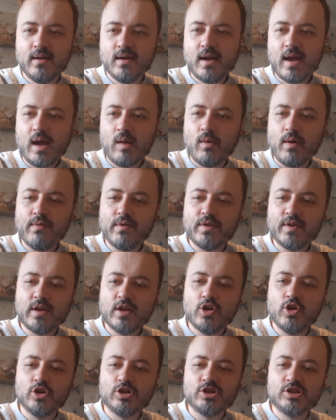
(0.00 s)
However, the
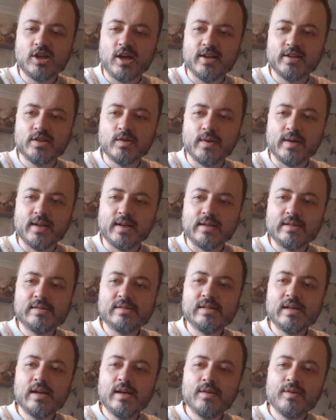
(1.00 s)
good side to it is
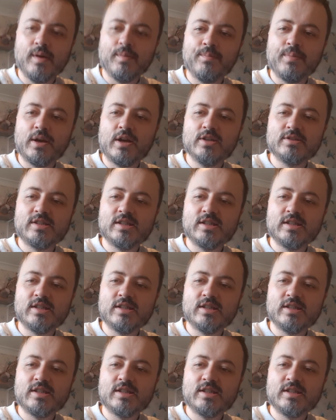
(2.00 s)
that because